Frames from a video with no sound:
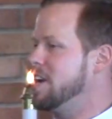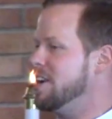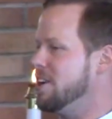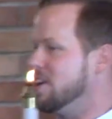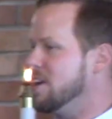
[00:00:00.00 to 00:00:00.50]

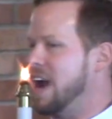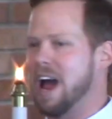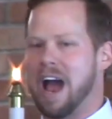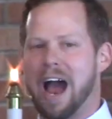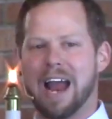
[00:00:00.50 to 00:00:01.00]
here,
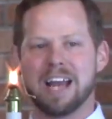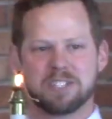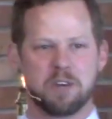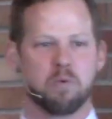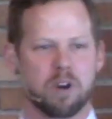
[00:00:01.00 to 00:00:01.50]
I
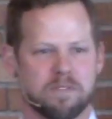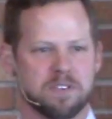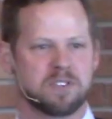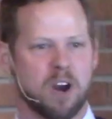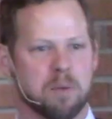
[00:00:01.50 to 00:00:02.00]
actually
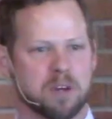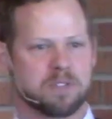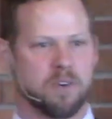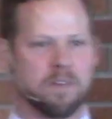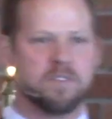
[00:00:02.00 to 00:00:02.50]
worked for
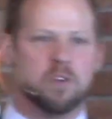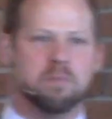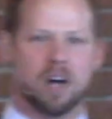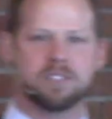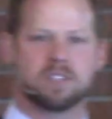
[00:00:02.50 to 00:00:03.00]
Starbucks for a few
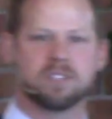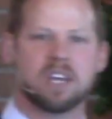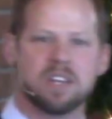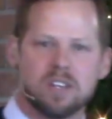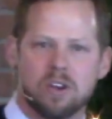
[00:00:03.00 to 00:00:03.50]
months because
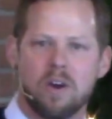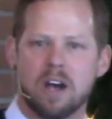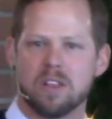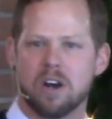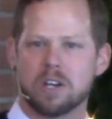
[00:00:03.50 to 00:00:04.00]
I didn't know
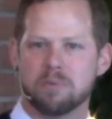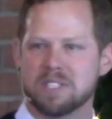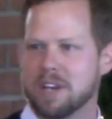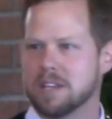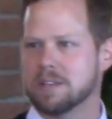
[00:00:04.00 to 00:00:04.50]
how long it
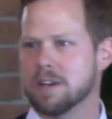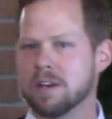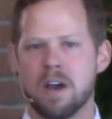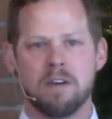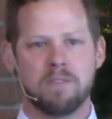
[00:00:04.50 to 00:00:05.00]
would take
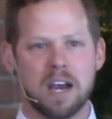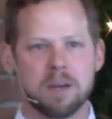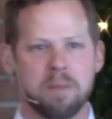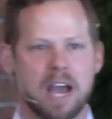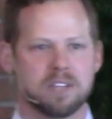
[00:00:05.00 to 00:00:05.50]
to
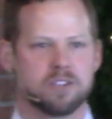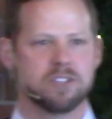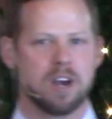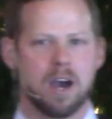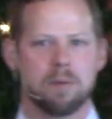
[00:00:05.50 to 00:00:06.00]
find a pastor
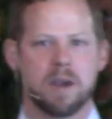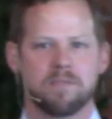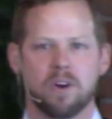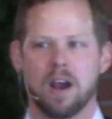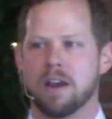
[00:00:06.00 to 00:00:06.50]
job
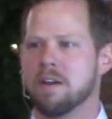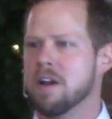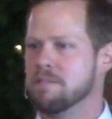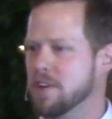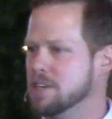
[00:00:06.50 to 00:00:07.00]
after I
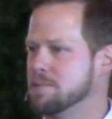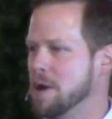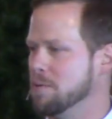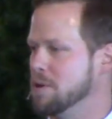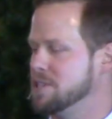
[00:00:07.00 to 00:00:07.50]
finished
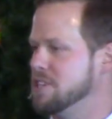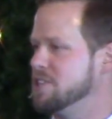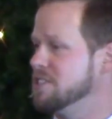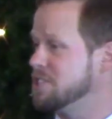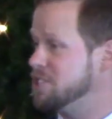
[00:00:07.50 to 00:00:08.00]
my
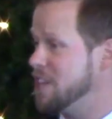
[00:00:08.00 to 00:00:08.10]
rotation as a